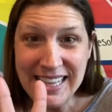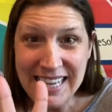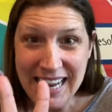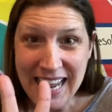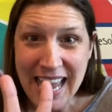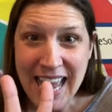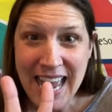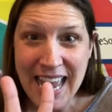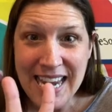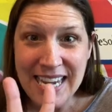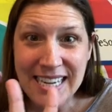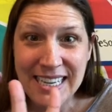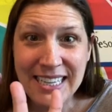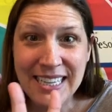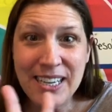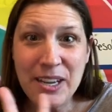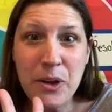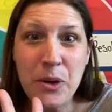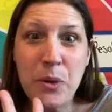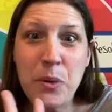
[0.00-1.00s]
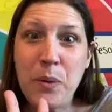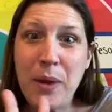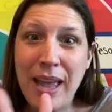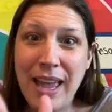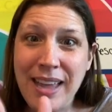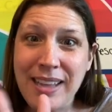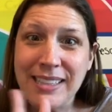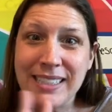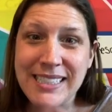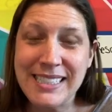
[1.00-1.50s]
end, who
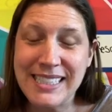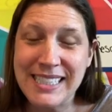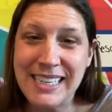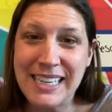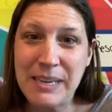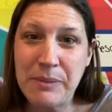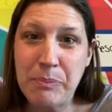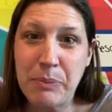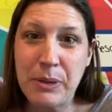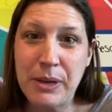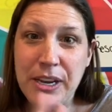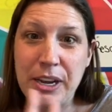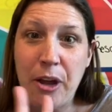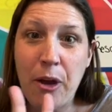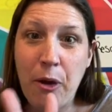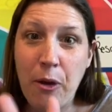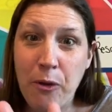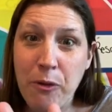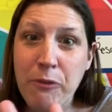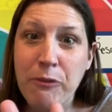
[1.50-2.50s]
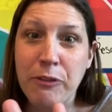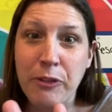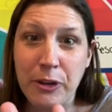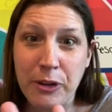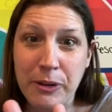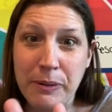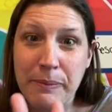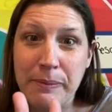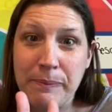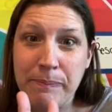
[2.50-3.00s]
else did he put
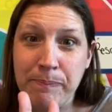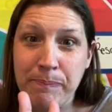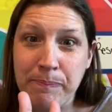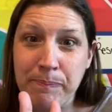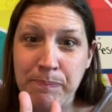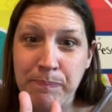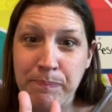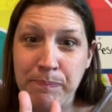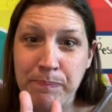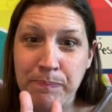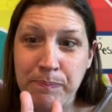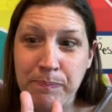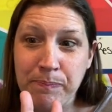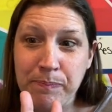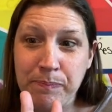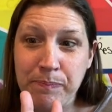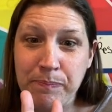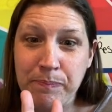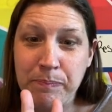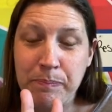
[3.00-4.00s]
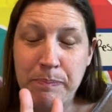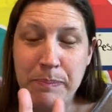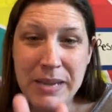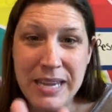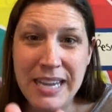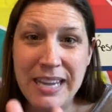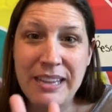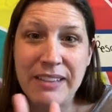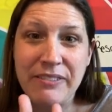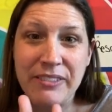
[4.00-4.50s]
over
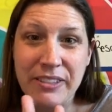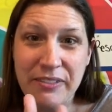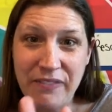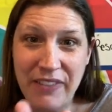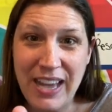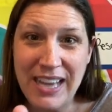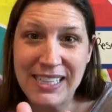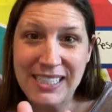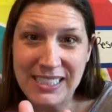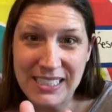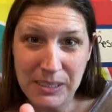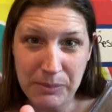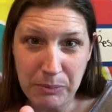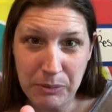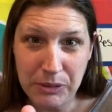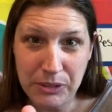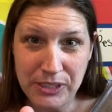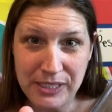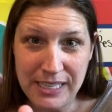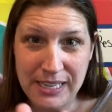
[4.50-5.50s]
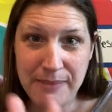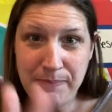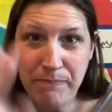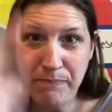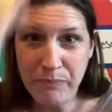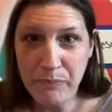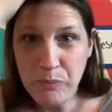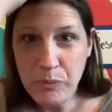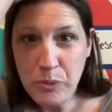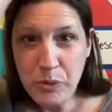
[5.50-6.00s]
being the fastest person?
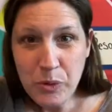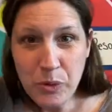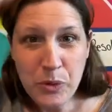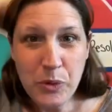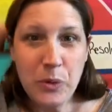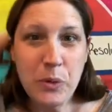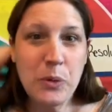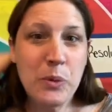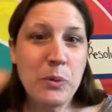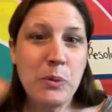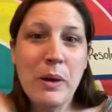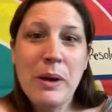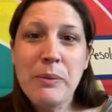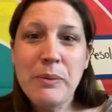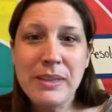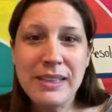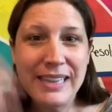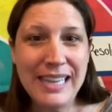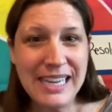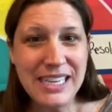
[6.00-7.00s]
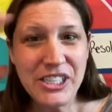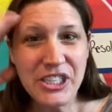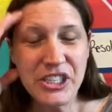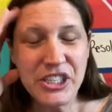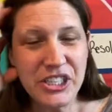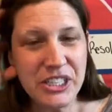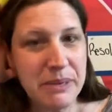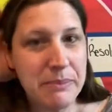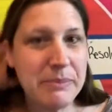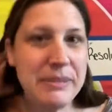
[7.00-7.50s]
What
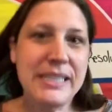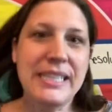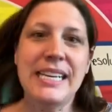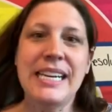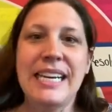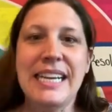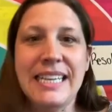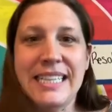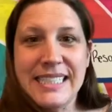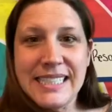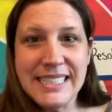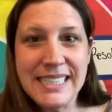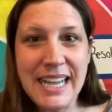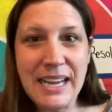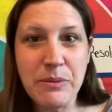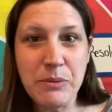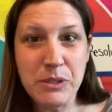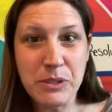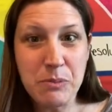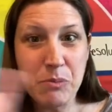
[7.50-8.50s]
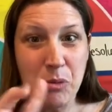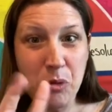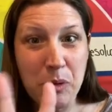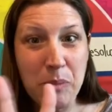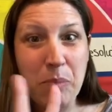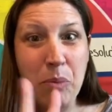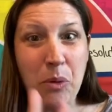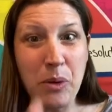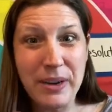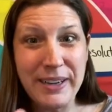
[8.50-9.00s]
relationship did he decide was more
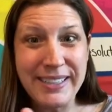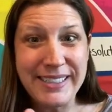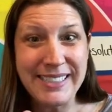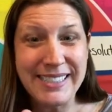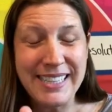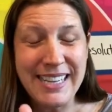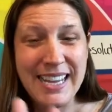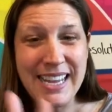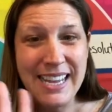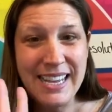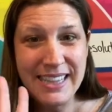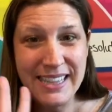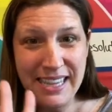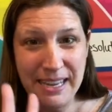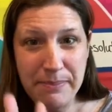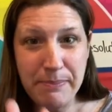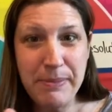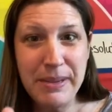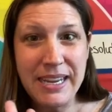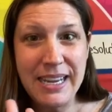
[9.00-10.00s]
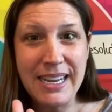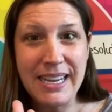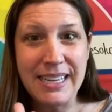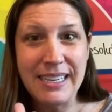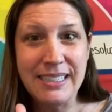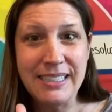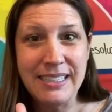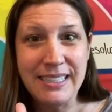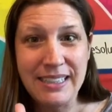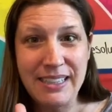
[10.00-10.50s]
important than
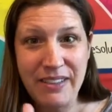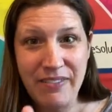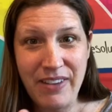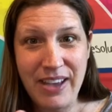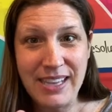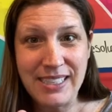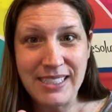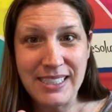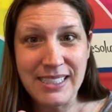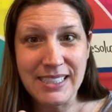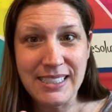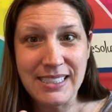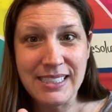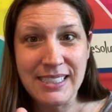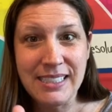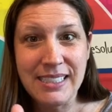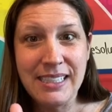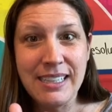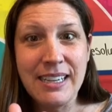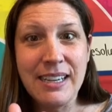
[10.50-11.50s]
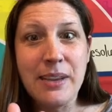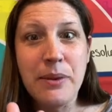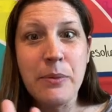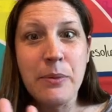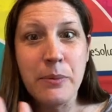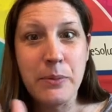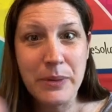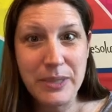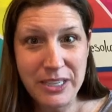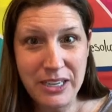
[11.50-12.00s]
being the fastest?
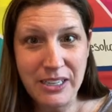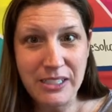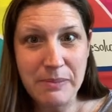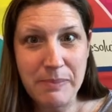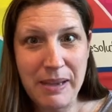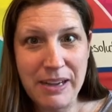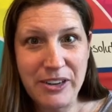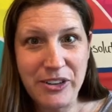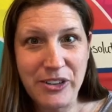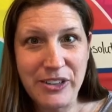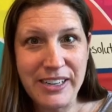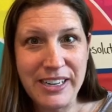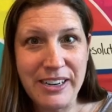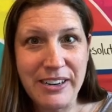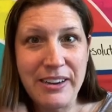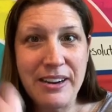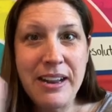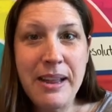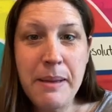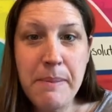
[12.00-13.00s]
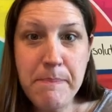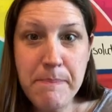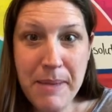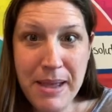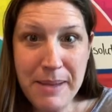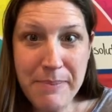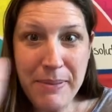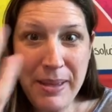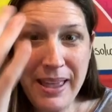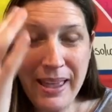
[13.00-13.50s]
We talked about it earlier.
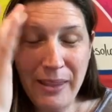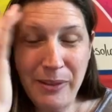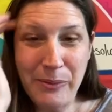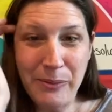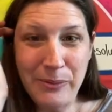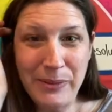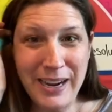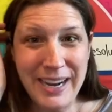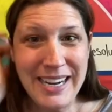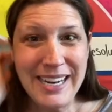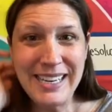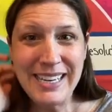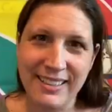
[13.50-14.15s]
Maybelle, right?